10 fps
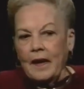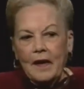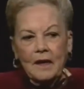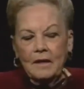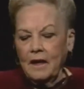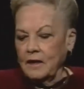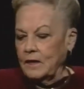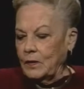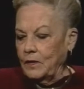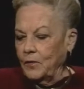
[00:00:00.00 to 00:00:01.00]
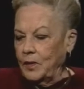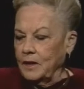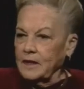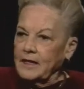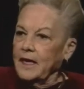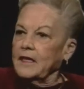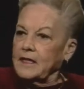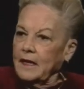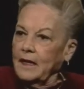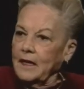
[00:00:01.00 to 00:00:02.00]
and they had sort of been set
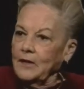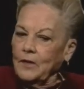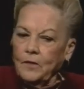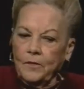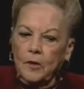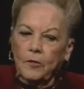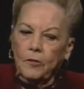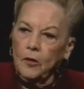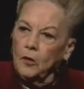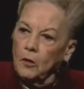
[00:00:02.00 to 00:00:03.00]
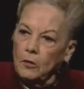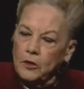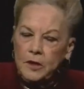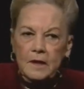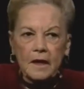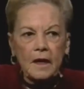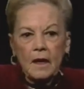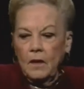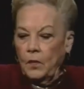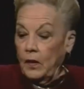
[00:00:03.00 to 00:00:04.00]
aside, you know, mm -hmm. for mm-hmm. theologians.
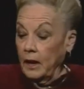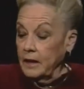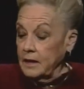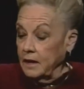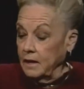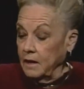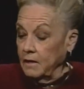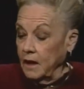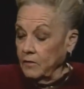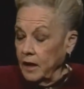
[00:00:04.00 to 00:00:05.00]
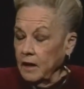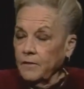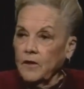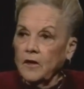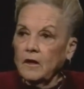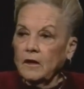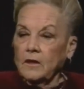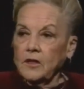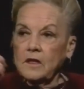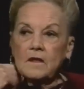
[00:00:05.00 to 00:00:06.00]
Well, I said they're not writing for
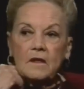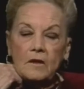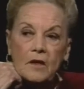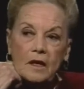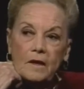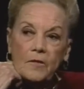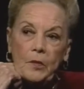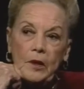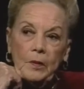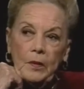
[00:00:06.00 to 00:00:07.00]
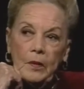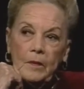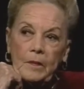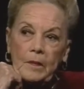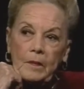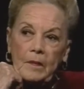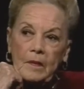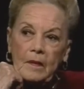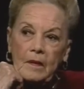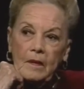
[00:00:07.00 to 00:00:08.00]
theologians; they're writing for people
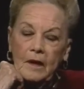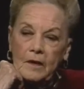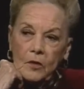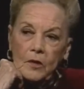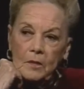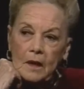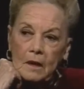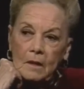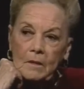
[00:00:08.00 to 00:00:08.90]
like you and me.